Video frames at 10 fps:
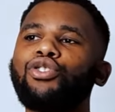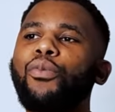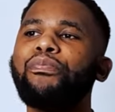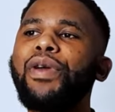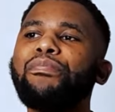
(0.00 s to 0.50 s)

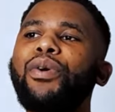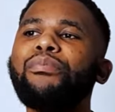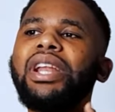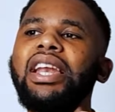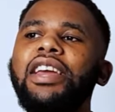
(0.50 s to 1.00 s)
So people
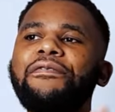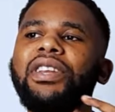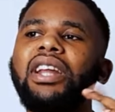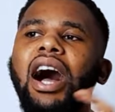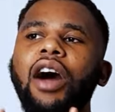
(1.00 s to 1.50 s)
believe
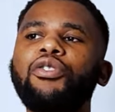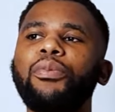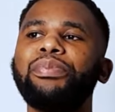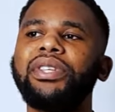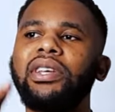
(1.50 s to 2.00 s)
in
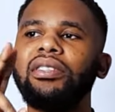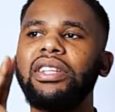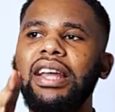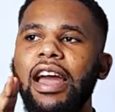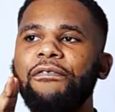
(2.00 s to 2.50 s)
100%
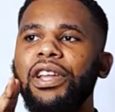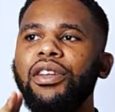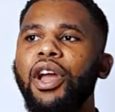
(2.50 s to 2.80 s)
in heaven,